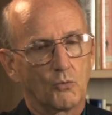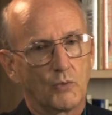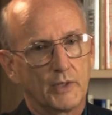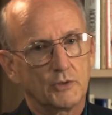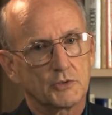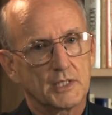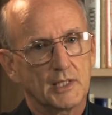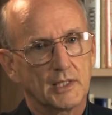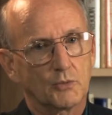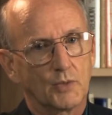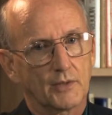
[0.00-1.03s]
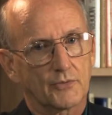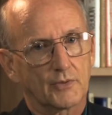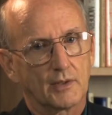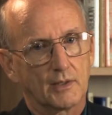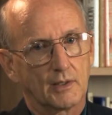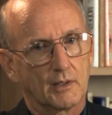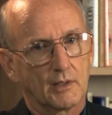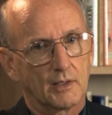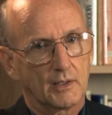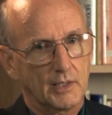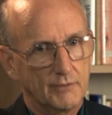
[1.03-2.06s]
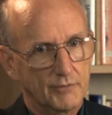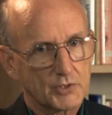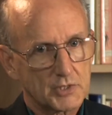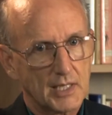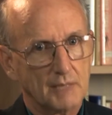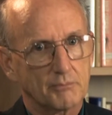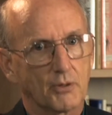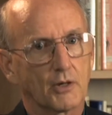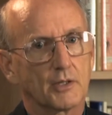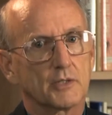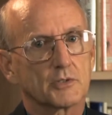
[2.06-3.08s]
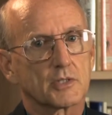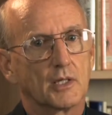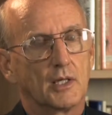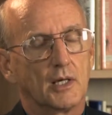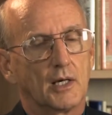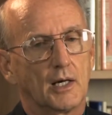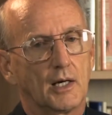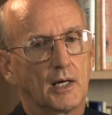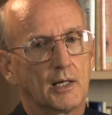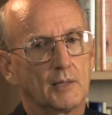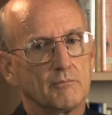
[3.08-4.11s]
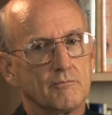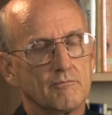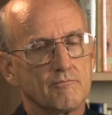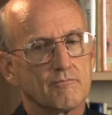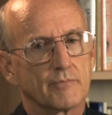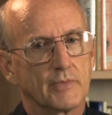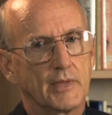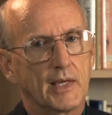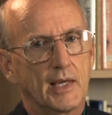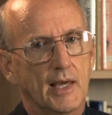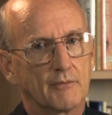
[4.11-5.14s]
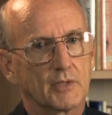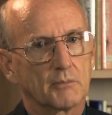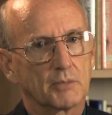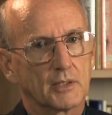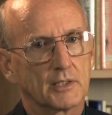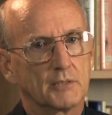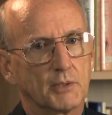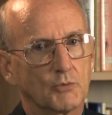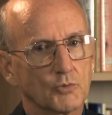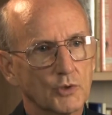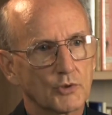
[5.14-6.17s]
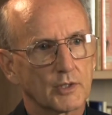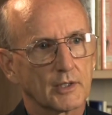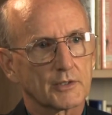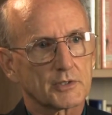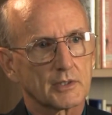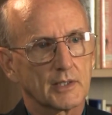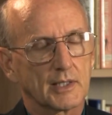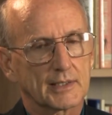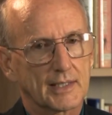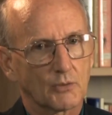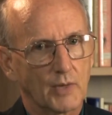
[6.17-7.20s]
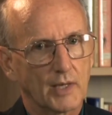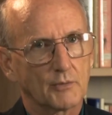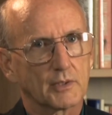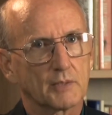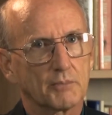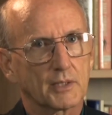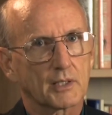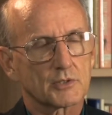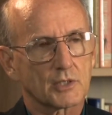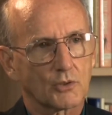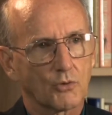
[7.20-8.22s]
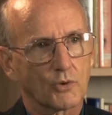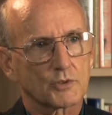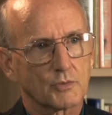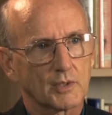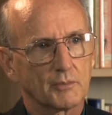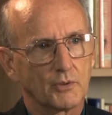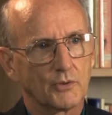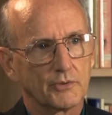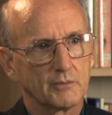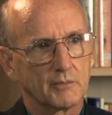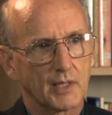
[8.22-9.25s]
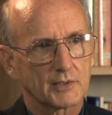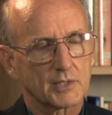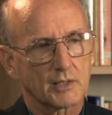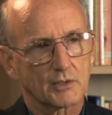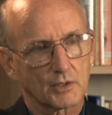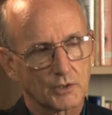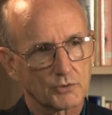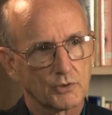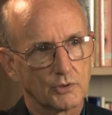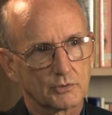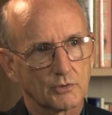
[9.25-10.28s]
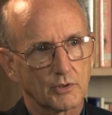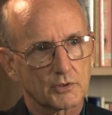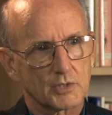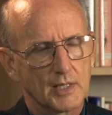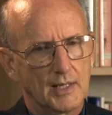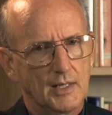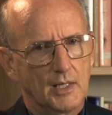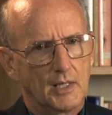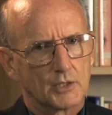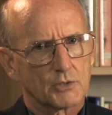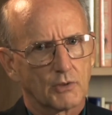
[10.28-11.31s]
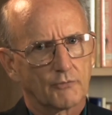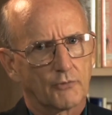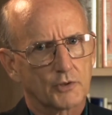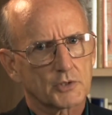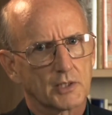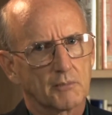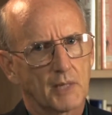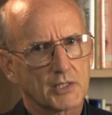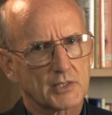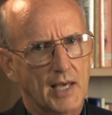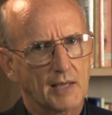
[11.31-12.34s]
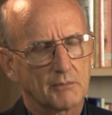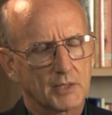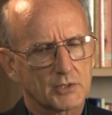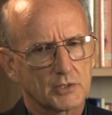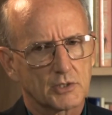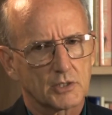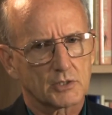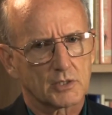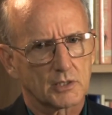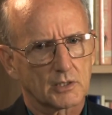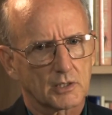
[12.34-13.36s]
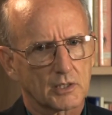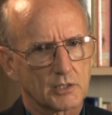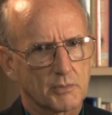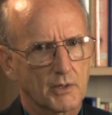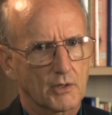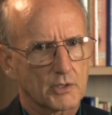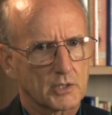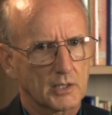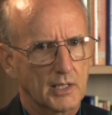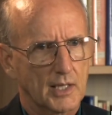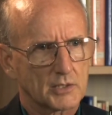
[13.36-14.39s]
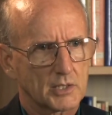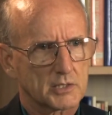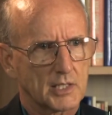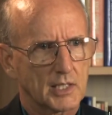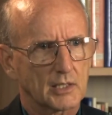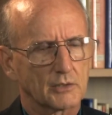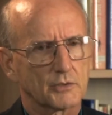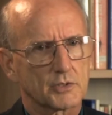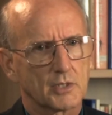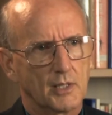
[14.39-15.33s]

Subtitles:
when you're dealing with even state parties, they have the ability to be ruthless and get away with it because the courts will uphold them. I say the controlled courts. So unfortunately, my sad message is that the conspiracy has its tentacles